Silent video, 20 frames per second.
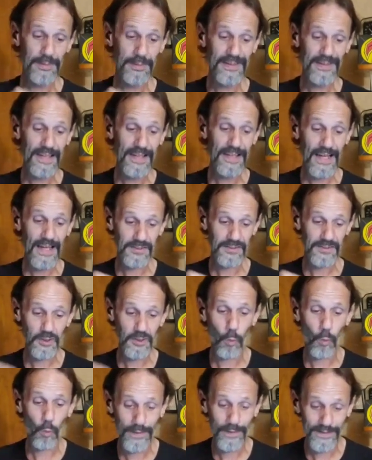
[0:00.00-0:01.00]

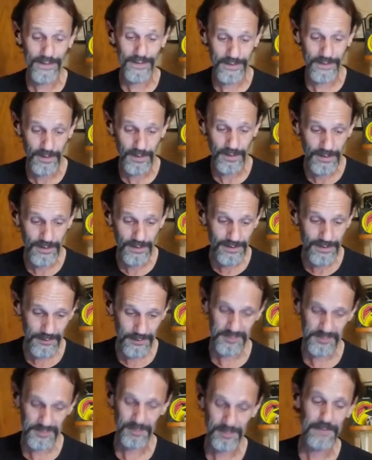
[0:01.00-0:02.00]
P.S. Quinn
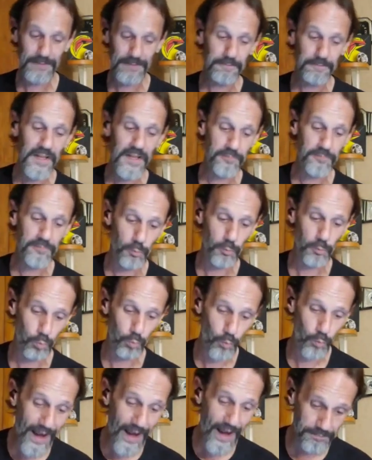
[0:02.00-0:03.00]
is my favorite
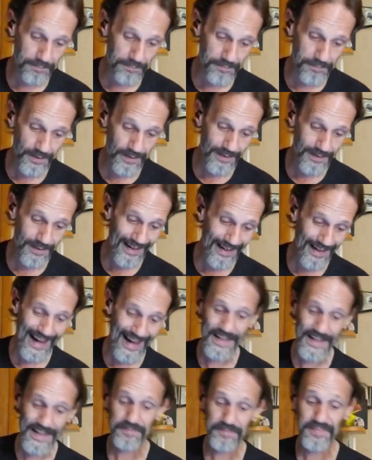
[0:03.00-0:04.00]
ref
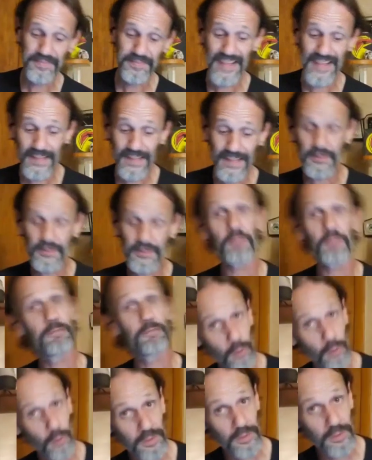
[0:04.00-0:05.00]
I've yet to
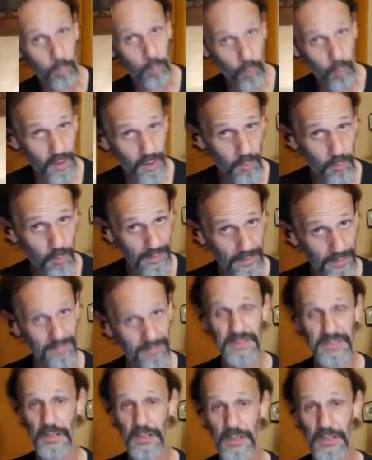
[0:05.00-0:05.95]
fully work with.